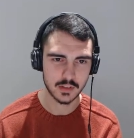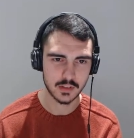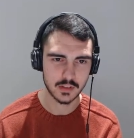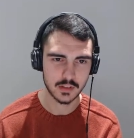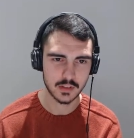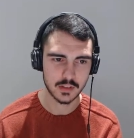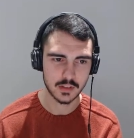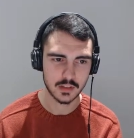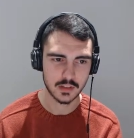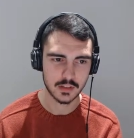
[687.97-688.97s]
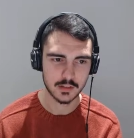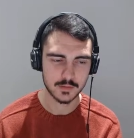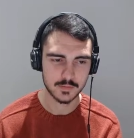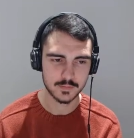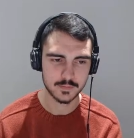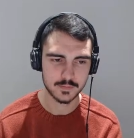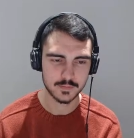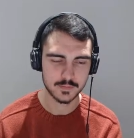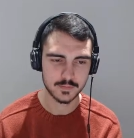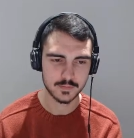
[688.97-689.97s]

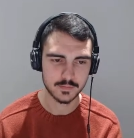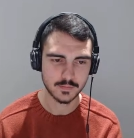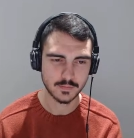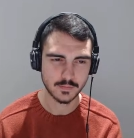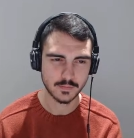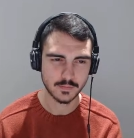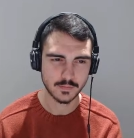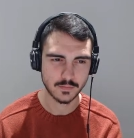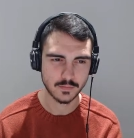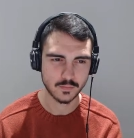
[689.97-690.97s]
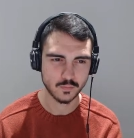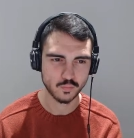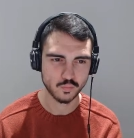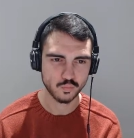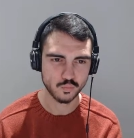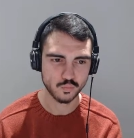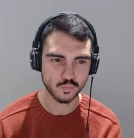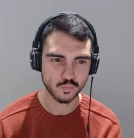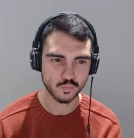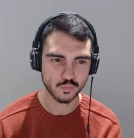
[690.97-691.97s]

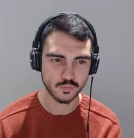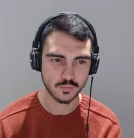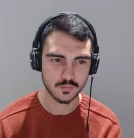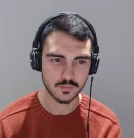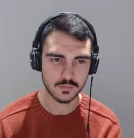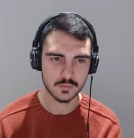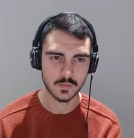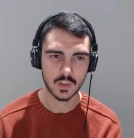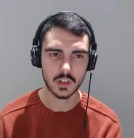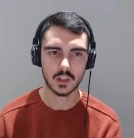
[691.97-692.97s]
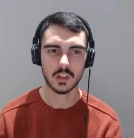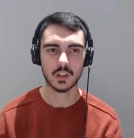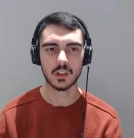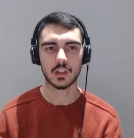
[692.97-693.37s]
(silence)